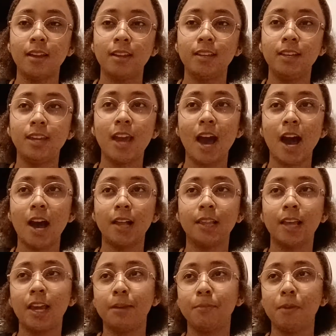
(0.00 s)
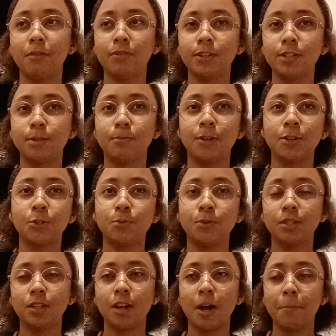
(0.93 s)
Yeah, like my first impression was
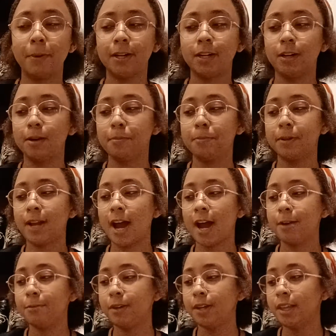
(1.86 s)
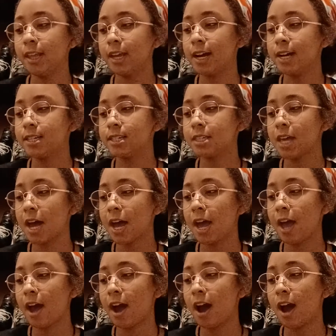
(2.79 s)
a lot better, but I realized that
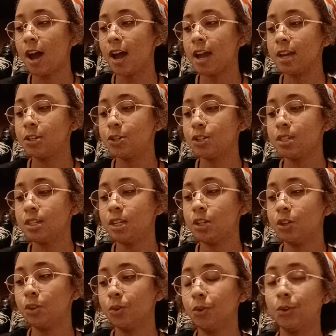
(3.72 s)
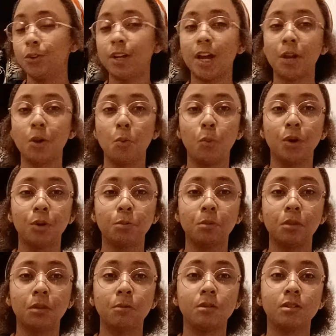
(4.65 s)
I just need to learn how to work with
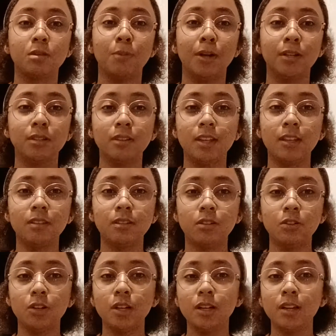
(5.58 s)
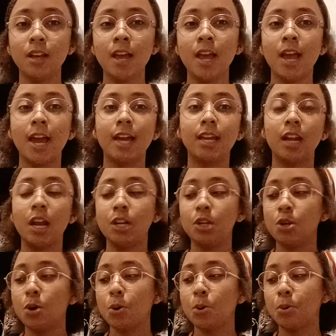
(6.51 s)
the response of that string, and I
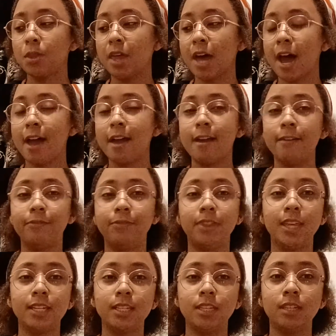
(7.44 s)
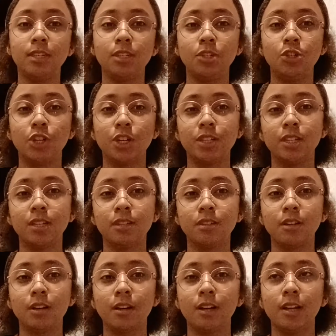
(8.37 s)
know that if this is just as
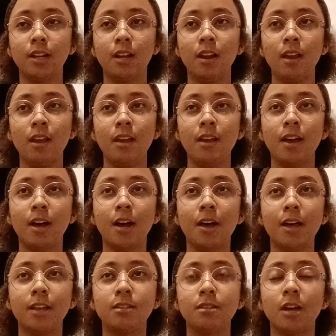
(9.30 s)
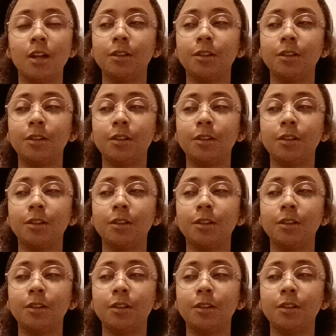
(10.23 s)
good as